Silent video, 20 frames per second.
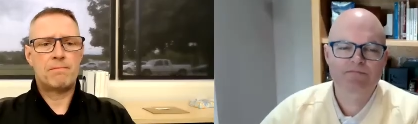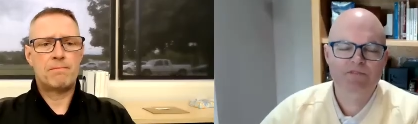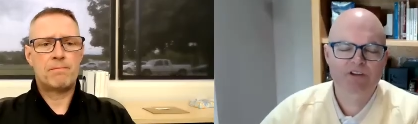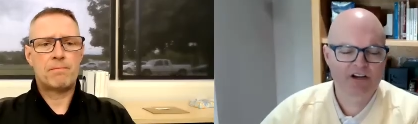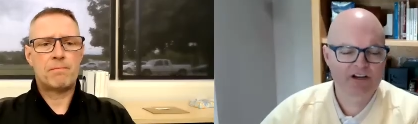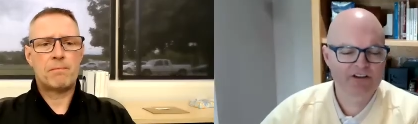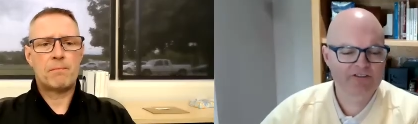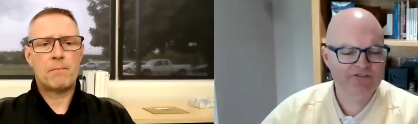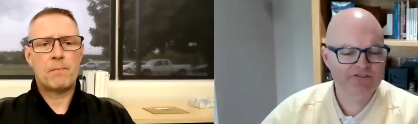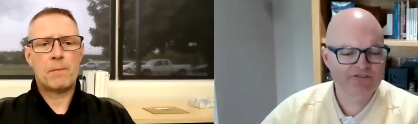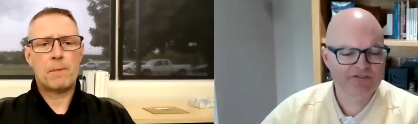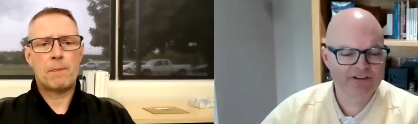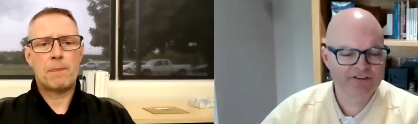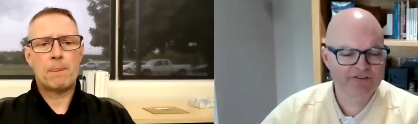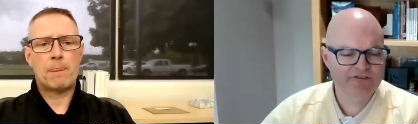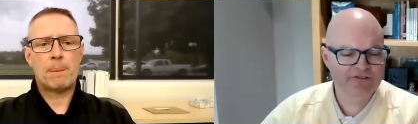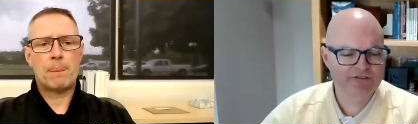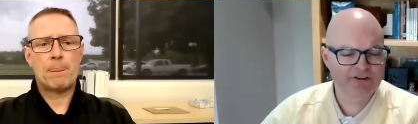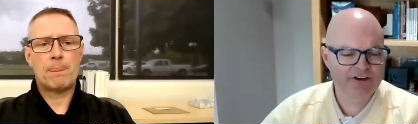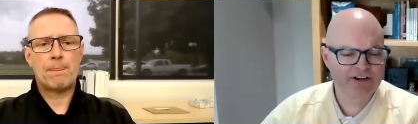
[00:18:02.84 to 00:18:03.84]
Speaker 1: that's
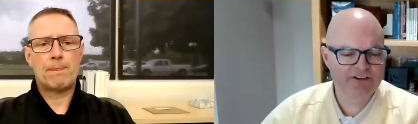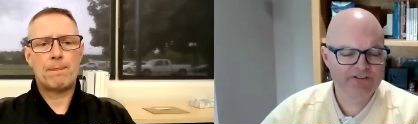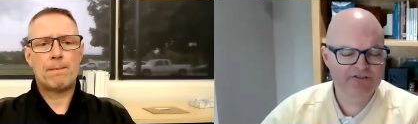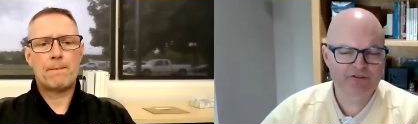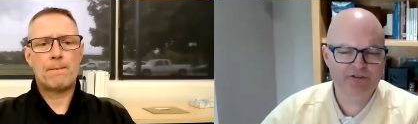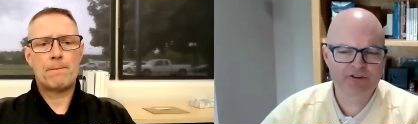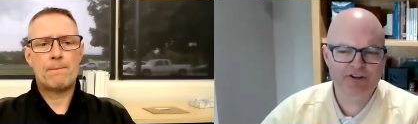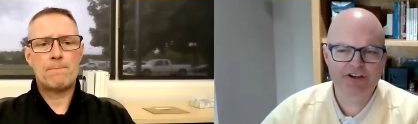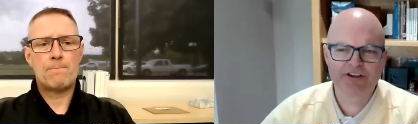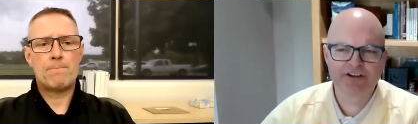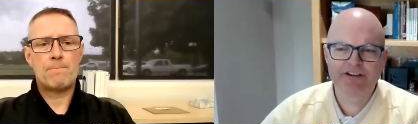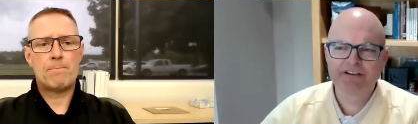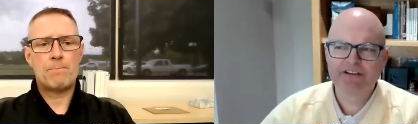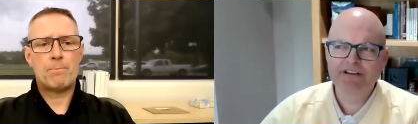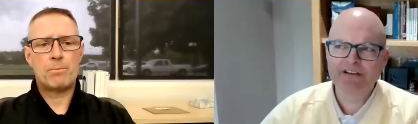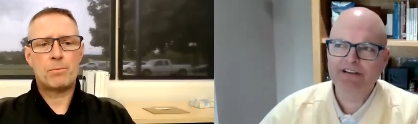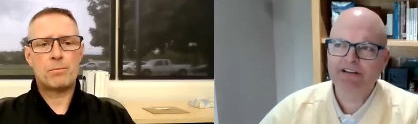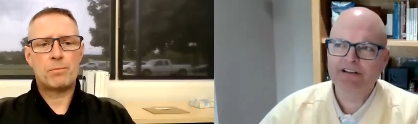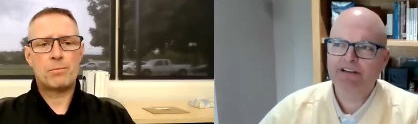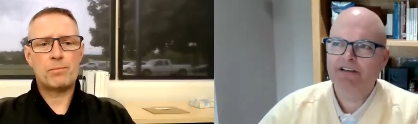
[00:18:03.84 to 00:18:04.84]
that's great. It's really
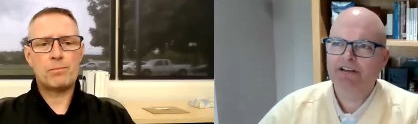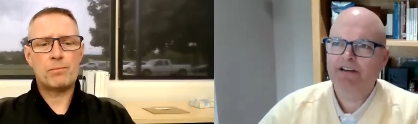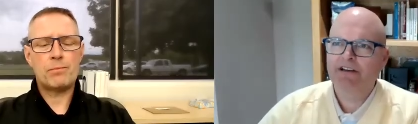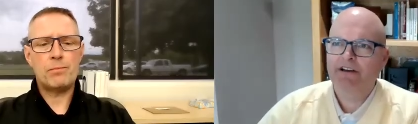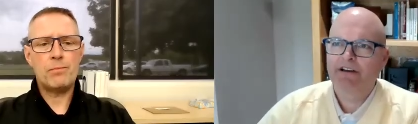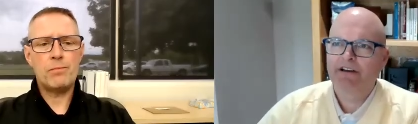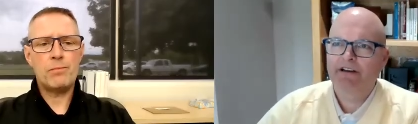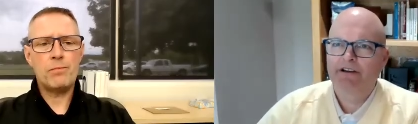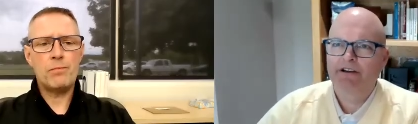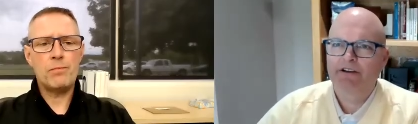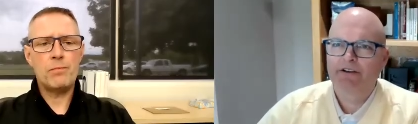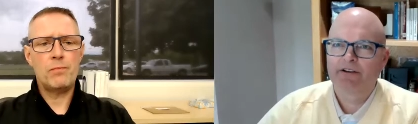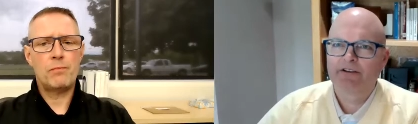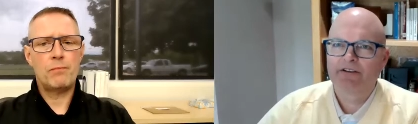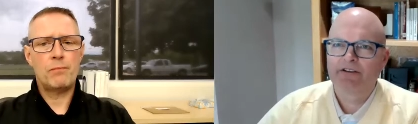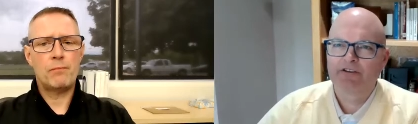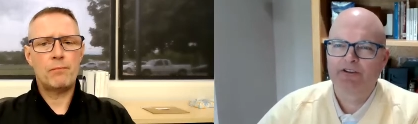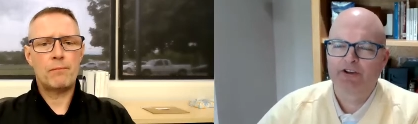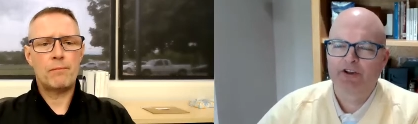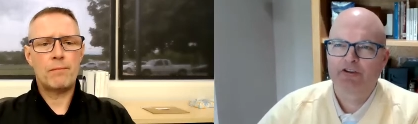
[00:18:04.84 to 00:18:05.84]

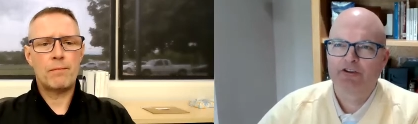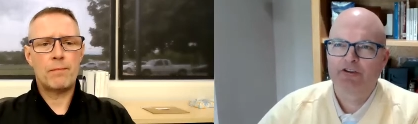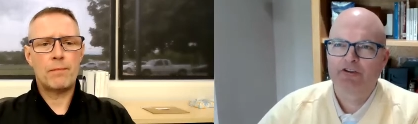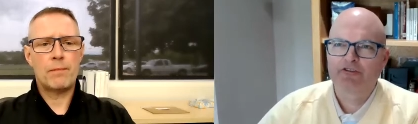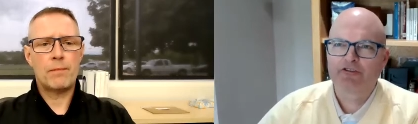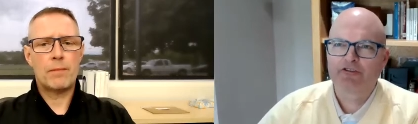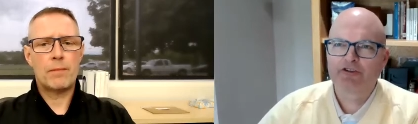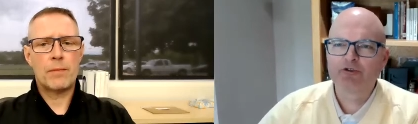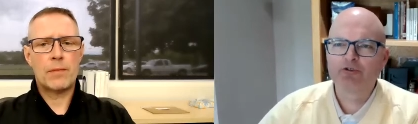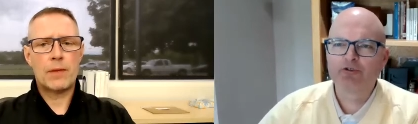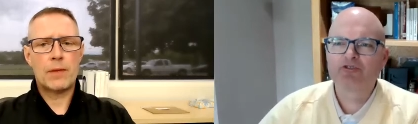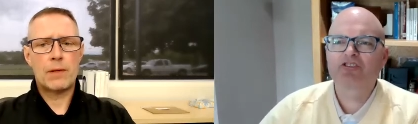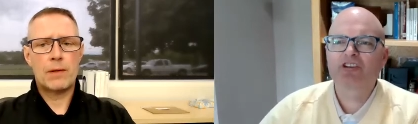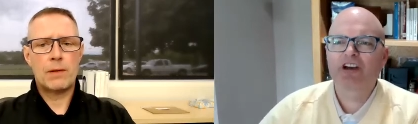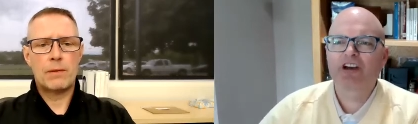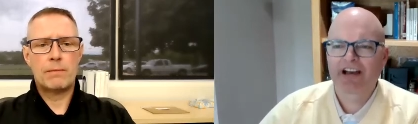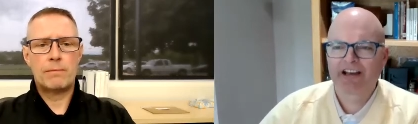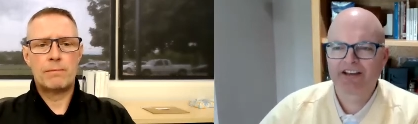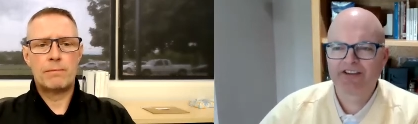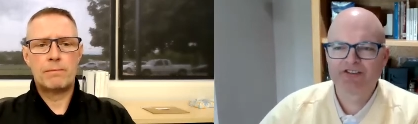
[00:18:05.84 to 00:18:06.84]
the, the two
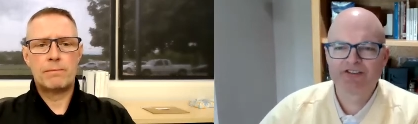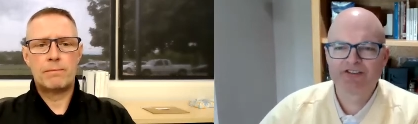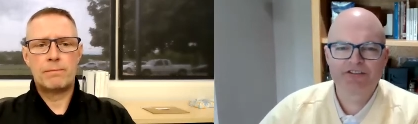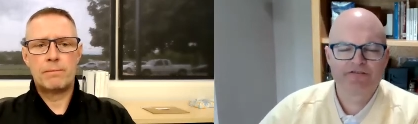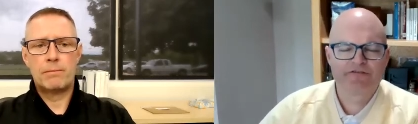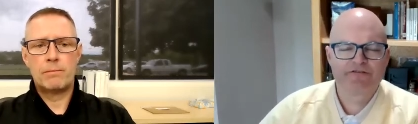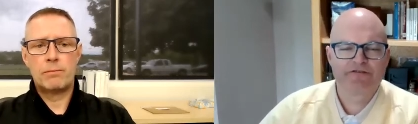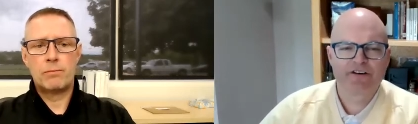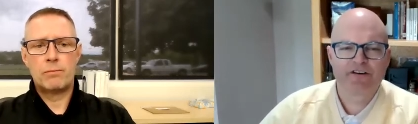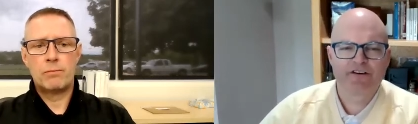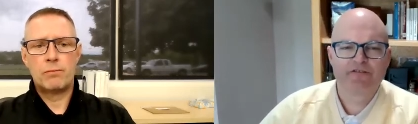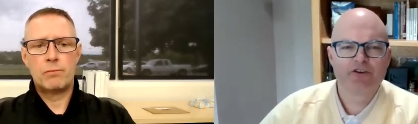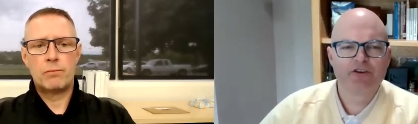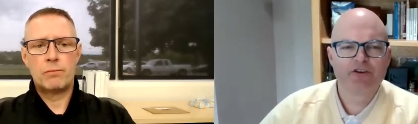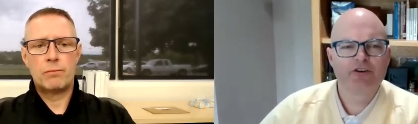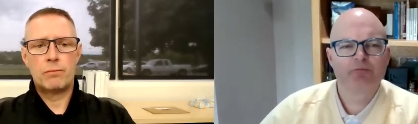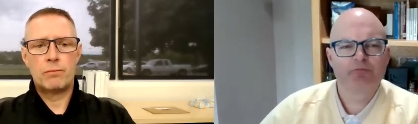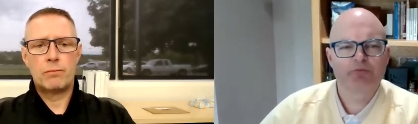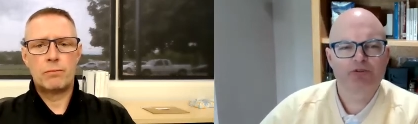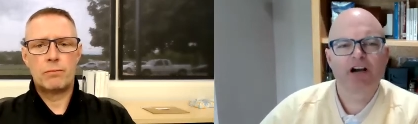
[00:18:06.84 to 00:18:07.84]
sides of, of
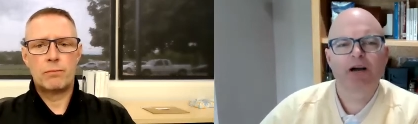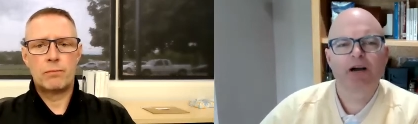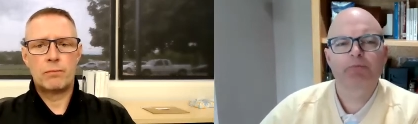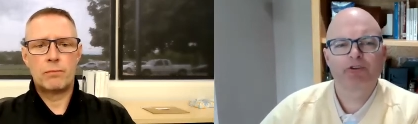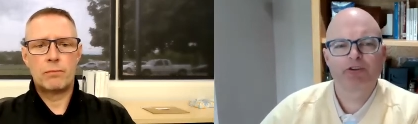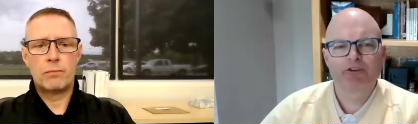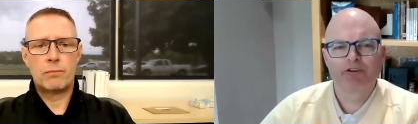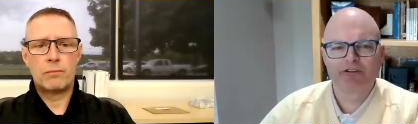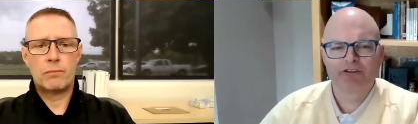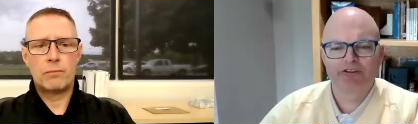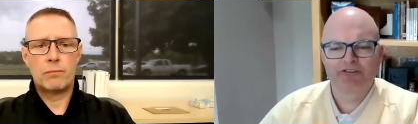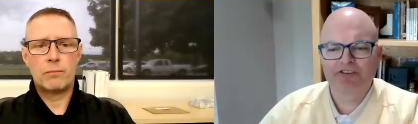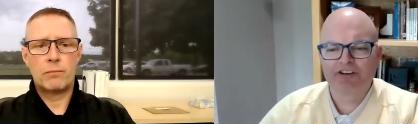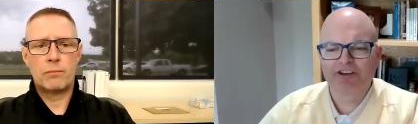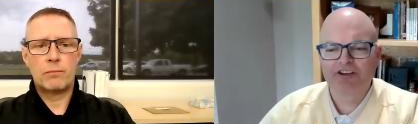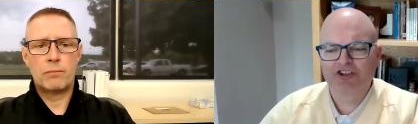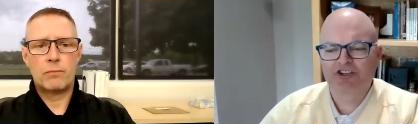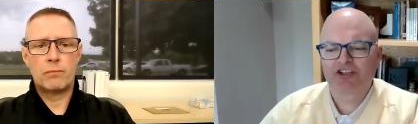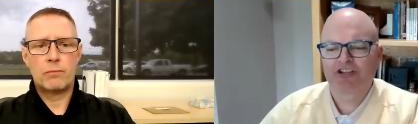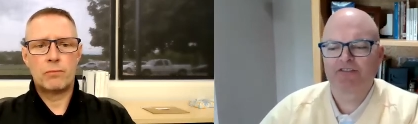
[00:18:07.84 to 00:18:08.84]
u- proper
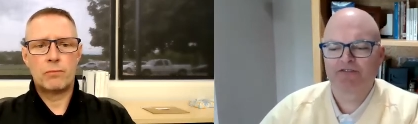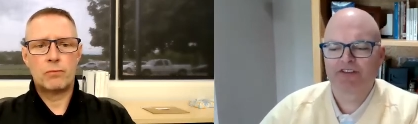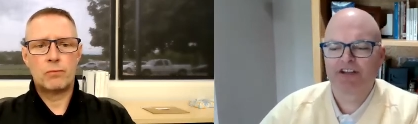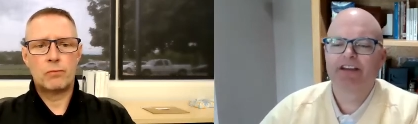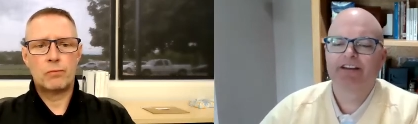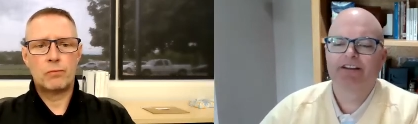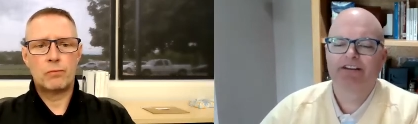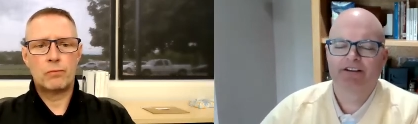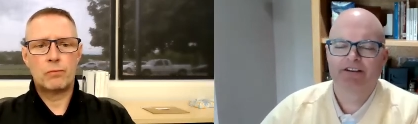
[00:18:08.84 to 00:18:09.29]
utilization of data.